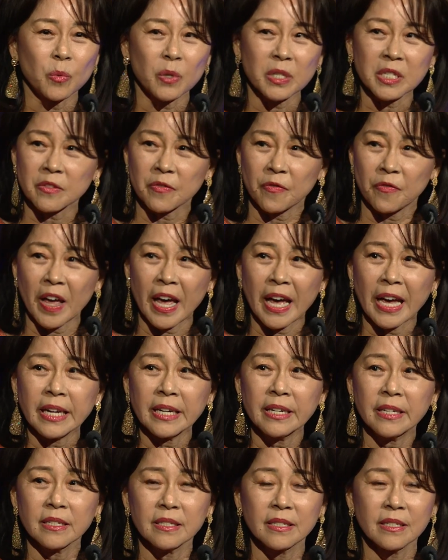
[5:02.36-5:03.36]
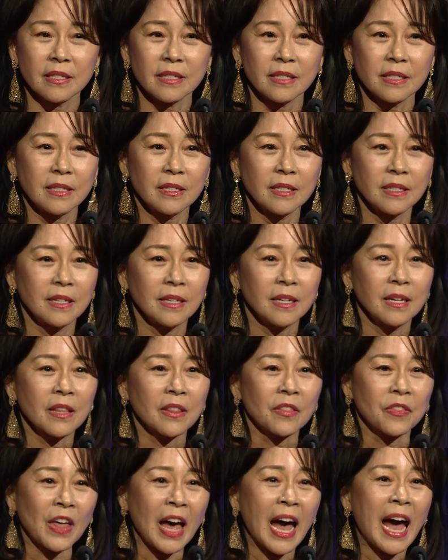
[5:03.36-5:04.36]
was fed.
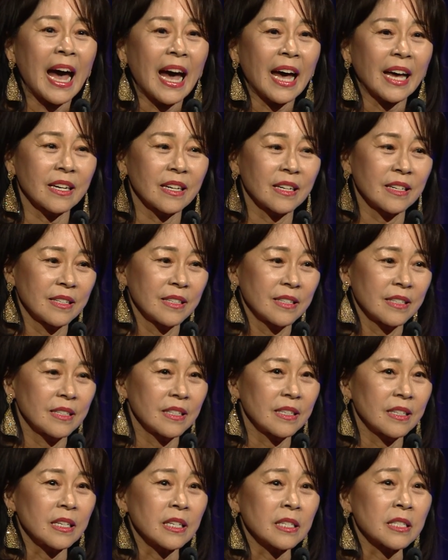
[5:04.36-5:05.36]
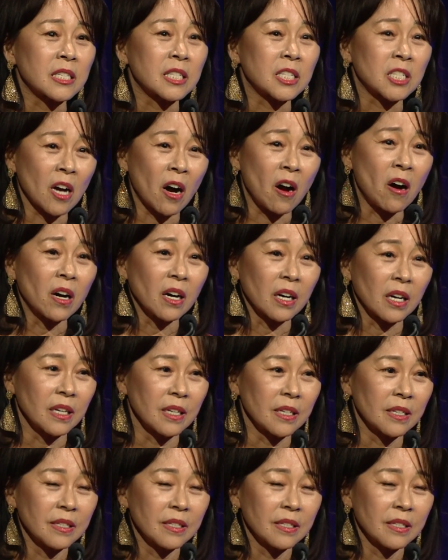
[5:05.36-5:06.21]
That is Chong.